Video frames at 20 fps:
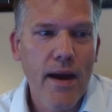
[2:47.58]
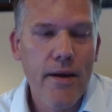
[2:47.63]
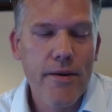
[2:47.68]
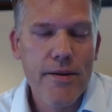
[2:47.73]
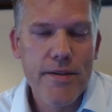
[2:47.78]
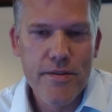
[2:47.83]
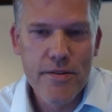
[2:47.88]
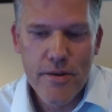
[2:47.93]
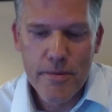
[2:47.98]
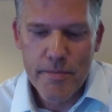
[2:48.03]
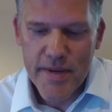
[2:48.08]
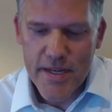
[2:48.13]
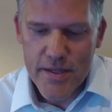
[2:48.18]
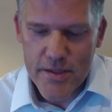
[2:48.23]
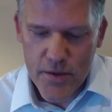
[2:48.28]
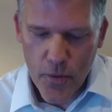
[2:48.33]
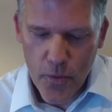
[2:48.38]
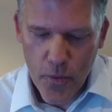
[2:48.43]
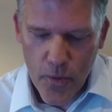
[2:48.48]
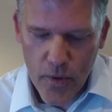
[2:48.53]
I was a little
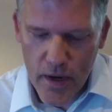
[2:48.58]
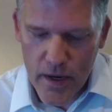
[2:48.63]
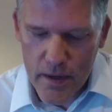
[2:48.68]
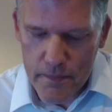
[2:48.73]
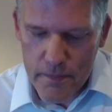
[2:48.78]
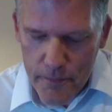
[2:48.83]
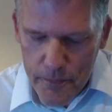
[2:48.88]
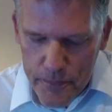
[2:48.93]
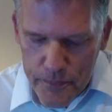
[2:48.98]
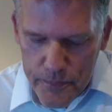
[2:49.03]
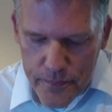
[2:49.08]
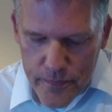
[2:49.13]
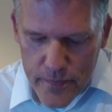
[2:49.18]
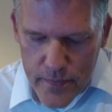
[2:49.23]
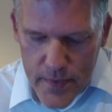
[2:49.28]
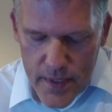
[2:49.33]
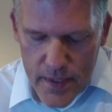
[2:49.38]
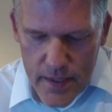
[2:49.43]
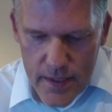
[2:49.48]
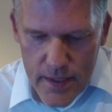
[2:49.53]
bit torn.
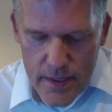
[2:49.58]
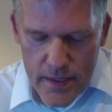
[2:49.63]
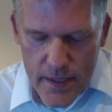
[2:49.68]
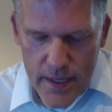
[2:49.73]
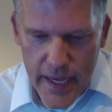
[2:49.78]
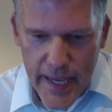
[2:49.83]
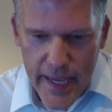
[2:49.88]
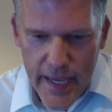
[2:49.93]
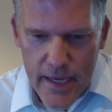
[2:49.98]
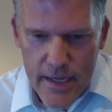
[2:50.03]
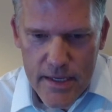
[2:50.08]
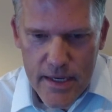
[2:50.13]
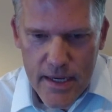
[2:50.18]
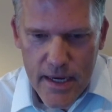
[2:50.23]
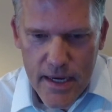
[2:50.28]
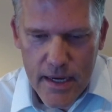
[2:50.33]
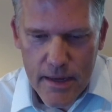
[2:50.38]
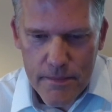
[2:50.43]
And